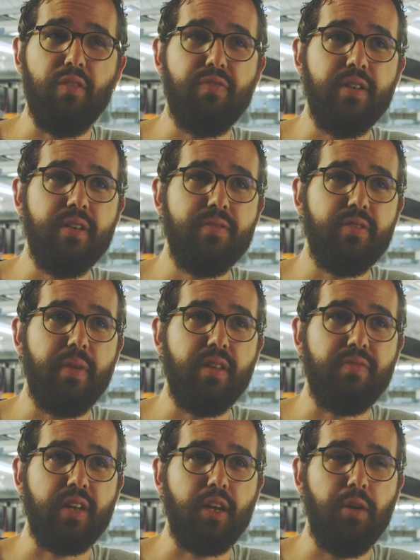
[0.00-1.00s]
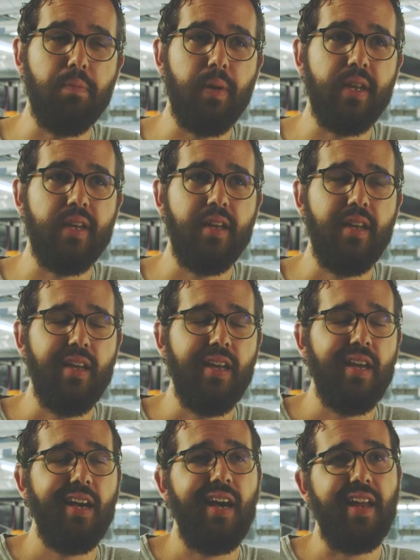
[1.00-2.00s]
offer from a different company,
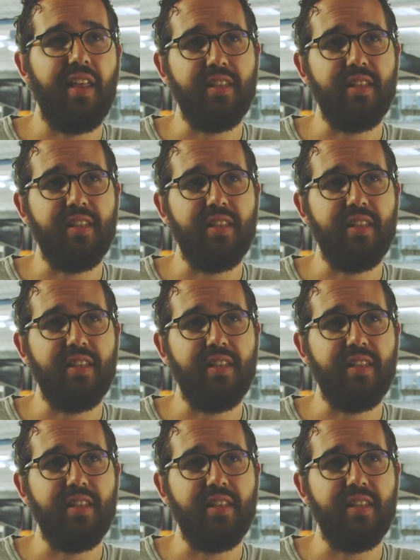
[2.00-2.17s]
and I